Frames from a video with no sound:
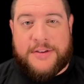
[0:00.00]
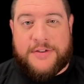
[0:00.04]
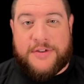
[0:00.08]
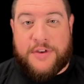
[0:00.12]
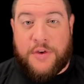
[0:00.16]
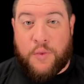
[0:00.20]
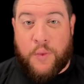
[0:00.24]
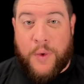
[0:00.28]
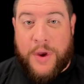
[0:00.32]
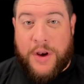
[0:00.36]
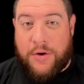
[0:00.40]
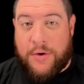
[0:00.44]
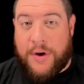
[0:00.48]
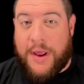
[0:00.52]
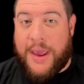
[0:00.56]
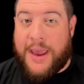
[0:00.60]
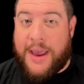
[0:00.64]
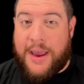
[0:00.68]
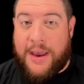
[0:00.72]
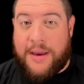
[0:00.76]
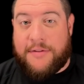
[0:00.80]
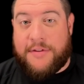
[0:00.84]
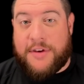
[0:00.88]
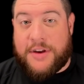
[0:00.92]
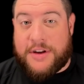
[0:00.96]
See, we don't
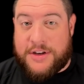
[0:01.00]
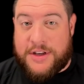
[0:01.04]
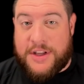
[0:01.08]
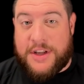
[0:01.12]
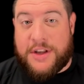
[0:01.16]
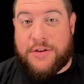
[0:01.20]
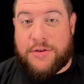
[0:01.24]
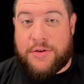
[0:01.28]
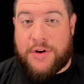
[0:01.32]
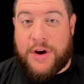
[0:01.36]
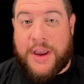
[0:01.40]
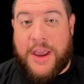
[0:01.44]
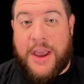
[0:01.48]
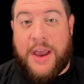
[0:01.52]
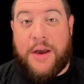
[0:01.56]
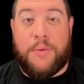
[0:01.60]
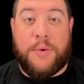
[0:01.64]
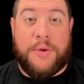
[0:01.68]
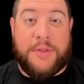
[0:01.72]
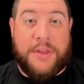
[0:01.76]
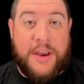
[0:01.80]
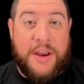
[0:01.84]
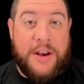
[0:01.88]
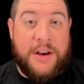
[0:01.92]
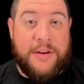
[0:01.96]
have a dealer account
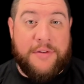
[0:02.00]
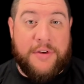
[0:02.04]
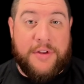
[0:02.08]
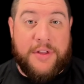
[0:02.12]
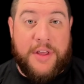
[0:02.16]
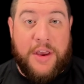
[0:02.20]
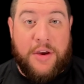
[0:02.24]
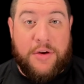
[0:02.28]
with Innova.